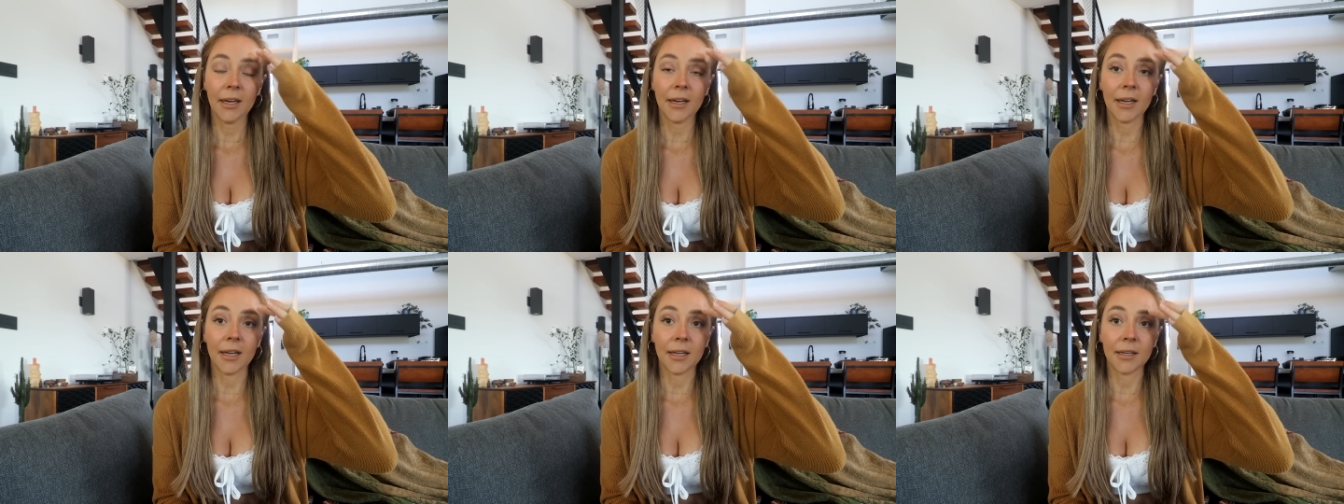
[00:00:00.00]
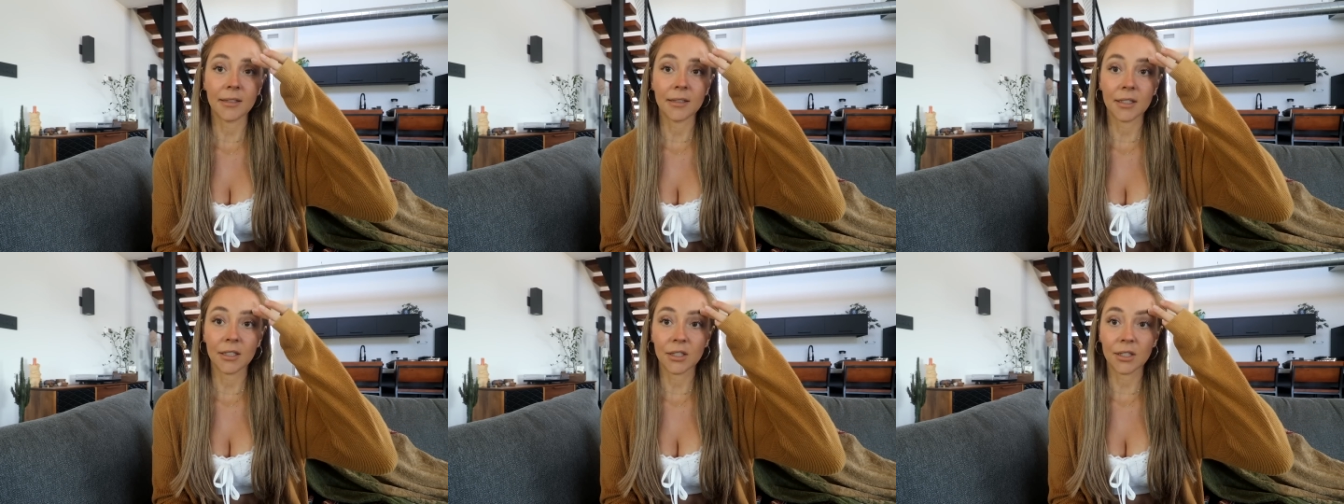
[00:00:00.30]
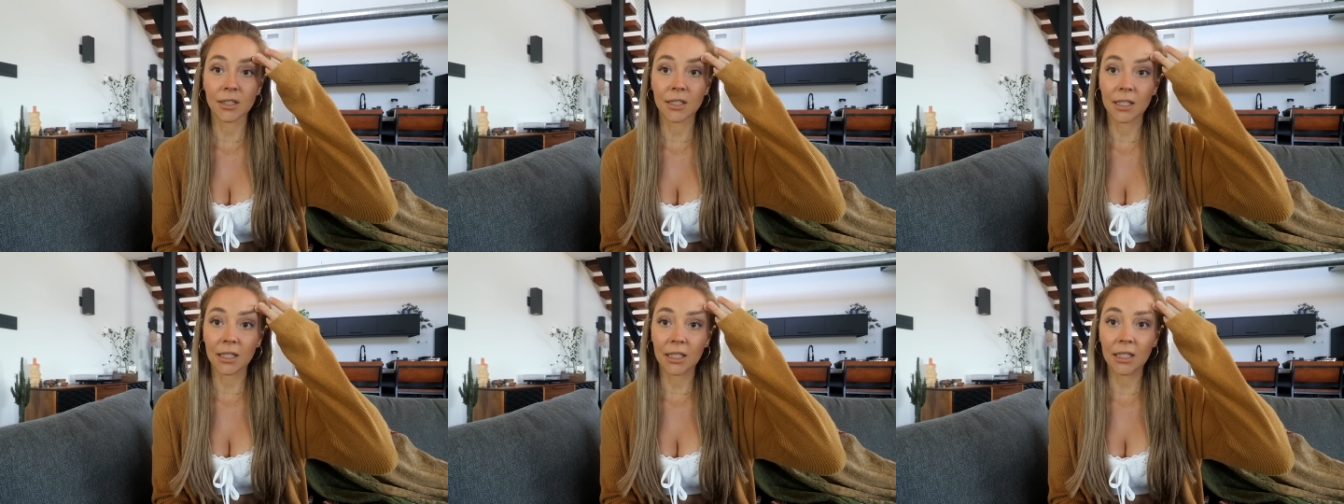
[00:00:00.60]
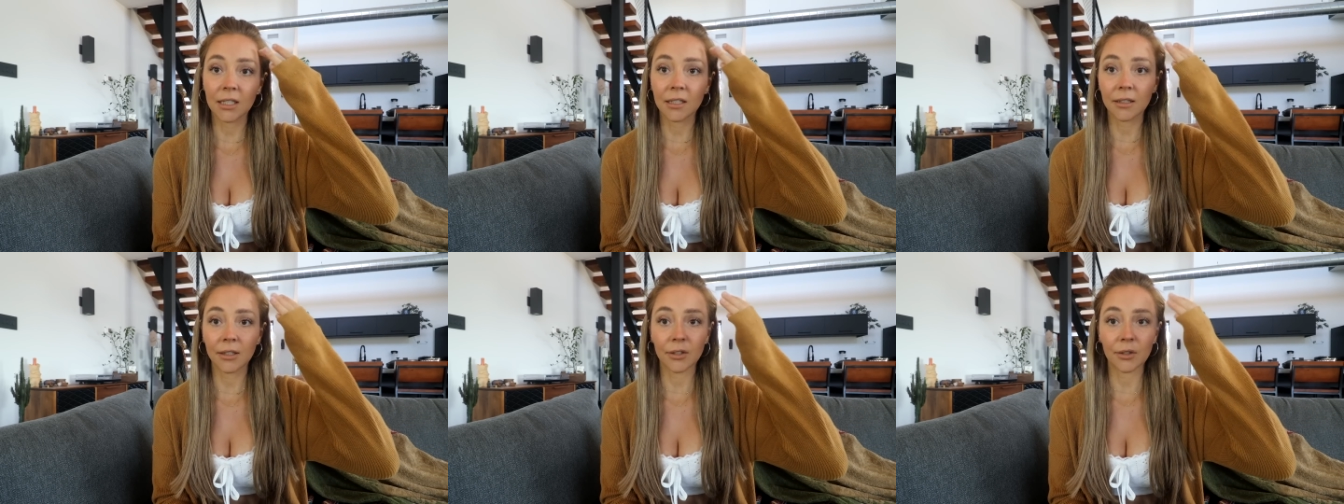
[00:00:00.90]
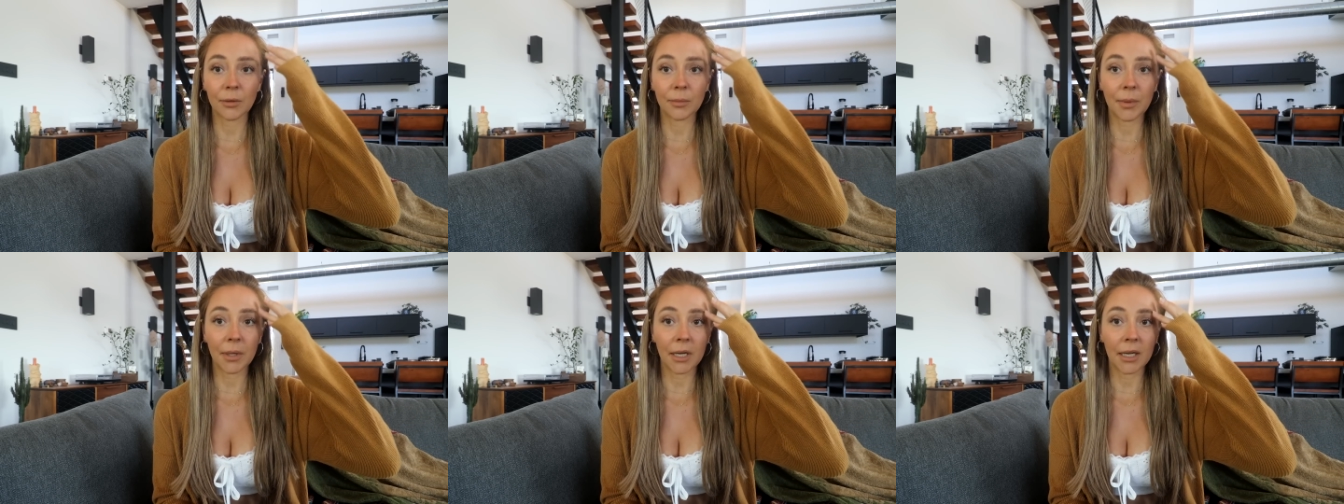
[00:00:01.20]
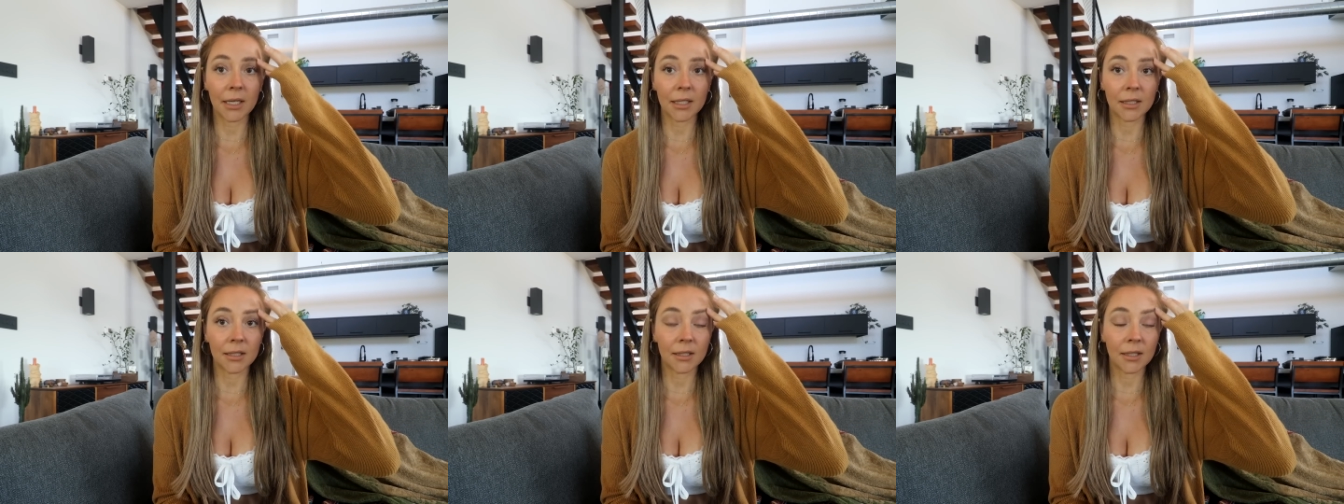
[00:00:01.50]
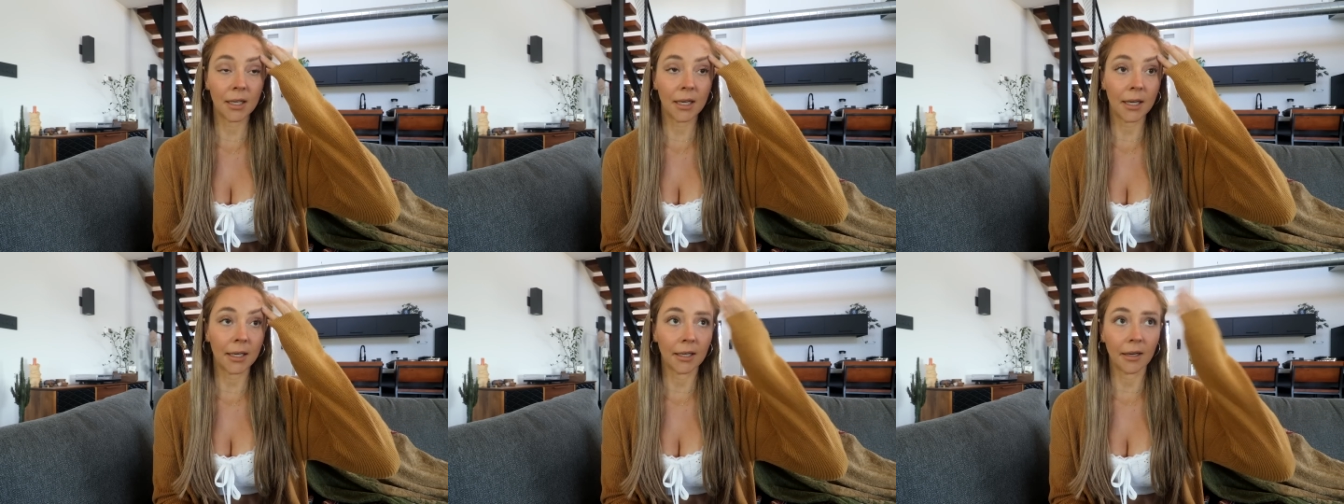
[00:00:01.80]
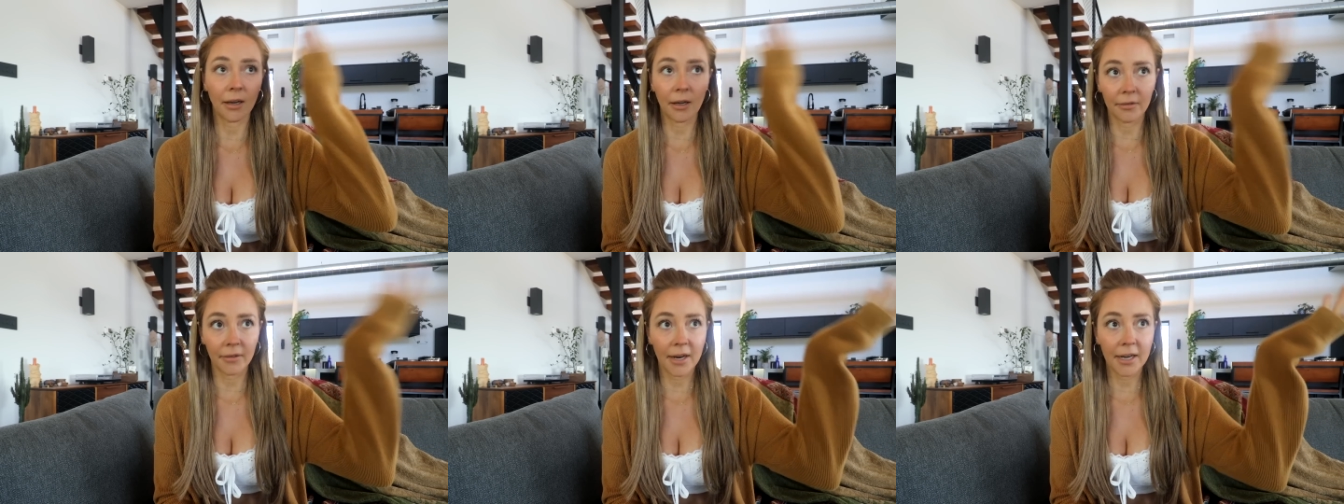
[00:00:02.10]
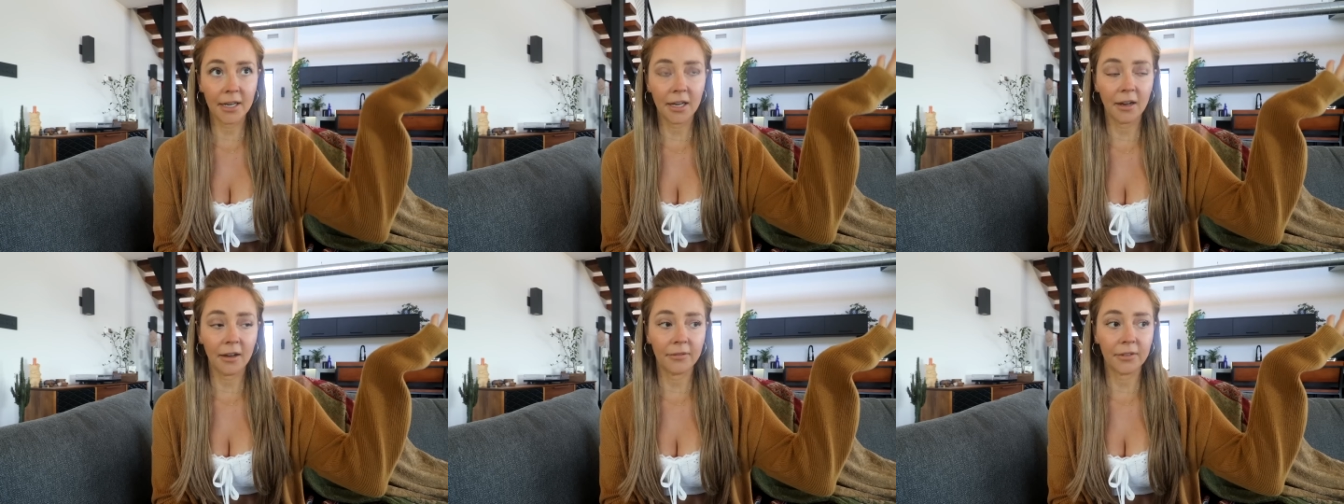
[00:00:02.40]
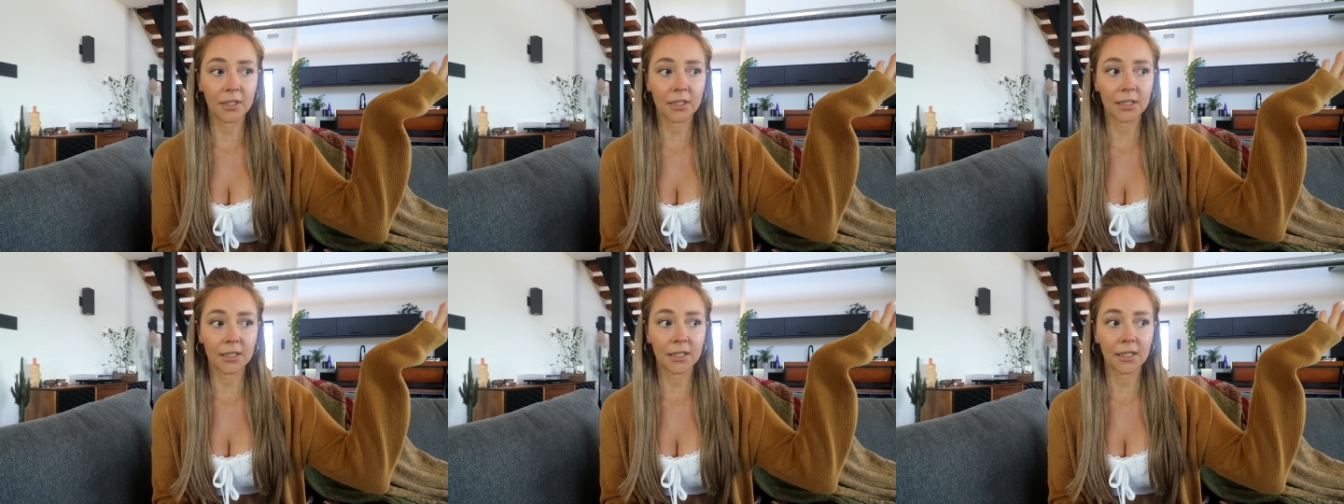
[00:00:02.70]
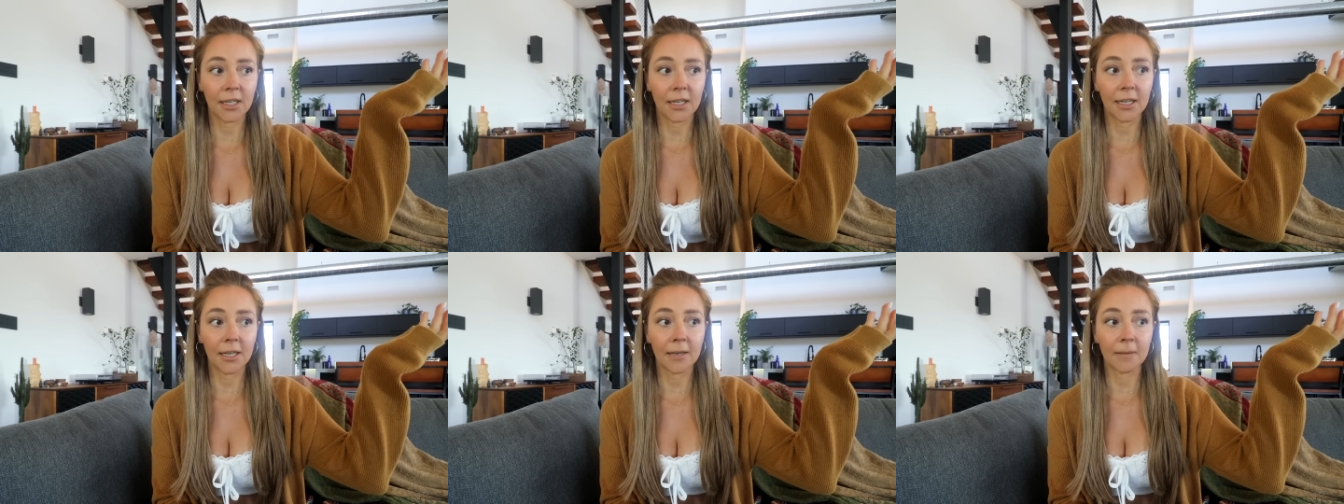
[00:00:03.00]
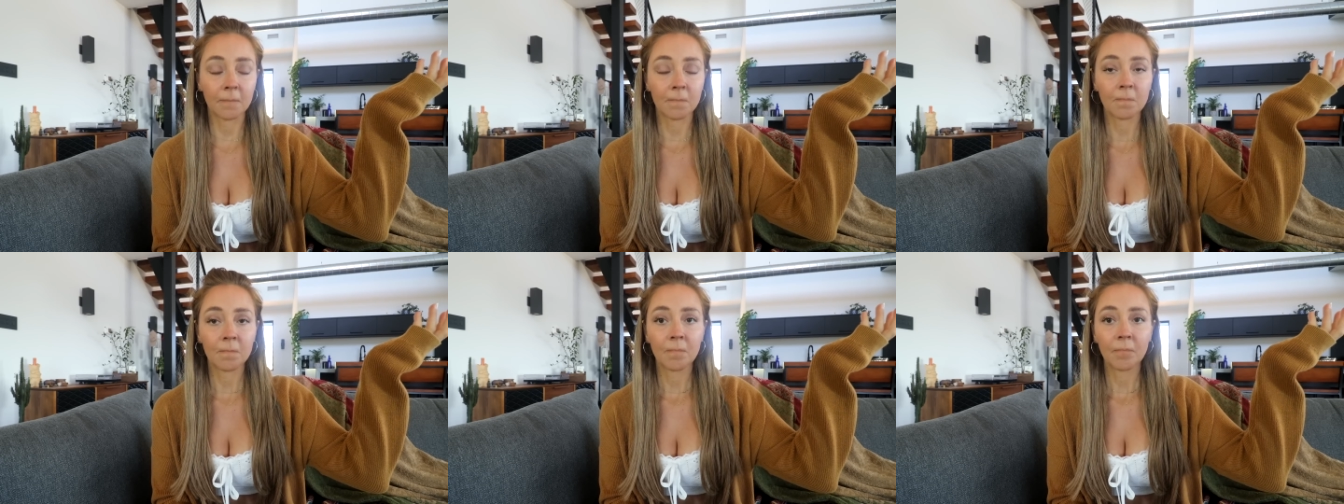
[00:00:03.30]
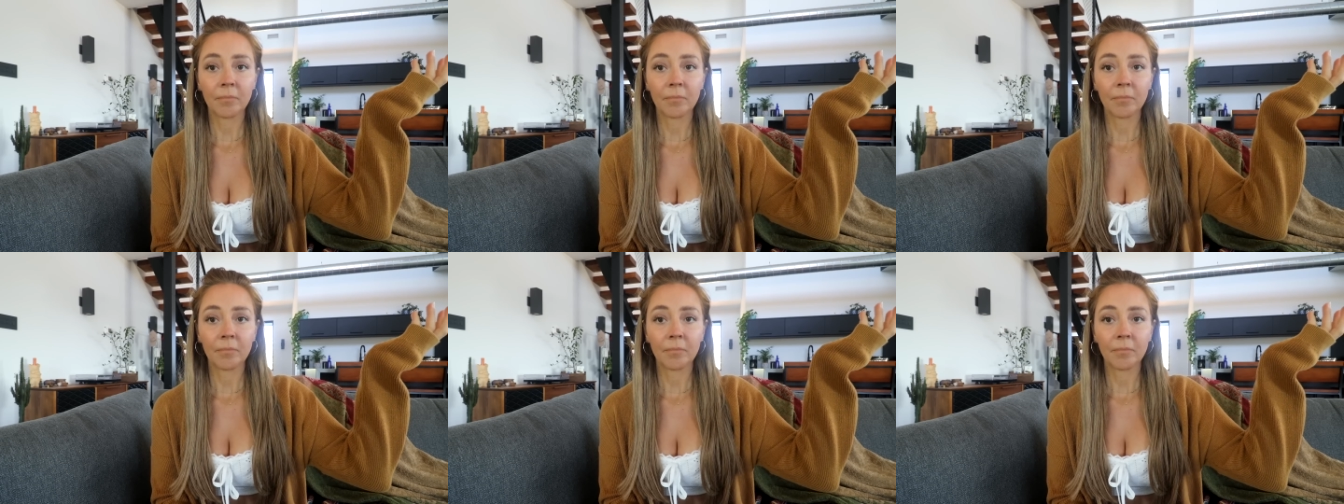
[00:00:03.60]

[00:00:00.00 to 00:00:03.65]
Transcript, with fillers: and I just cleaned a little bit and got ready, obviously.